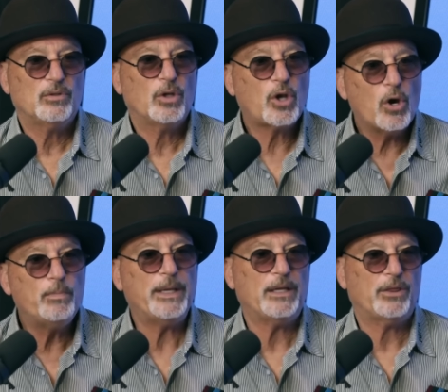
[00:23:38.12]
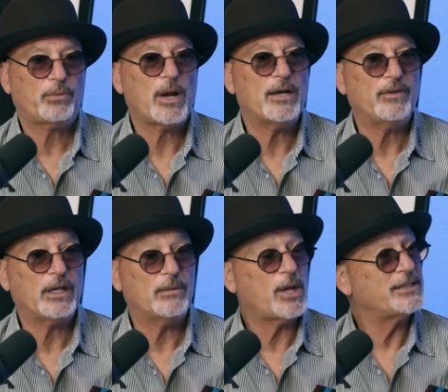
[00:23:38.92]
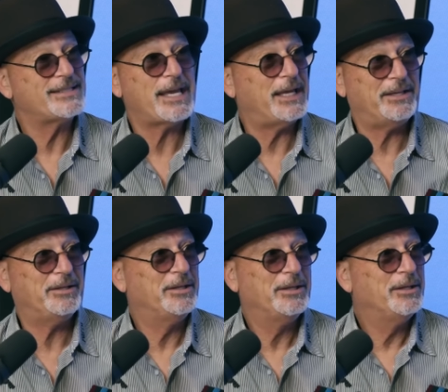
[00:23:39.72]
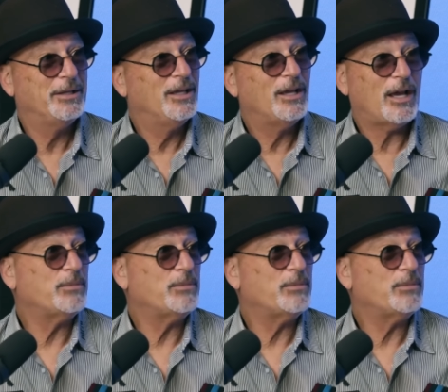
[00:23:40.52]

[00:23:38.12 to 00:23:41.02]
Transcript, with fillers: coping and thriving, and I'm not saying I'm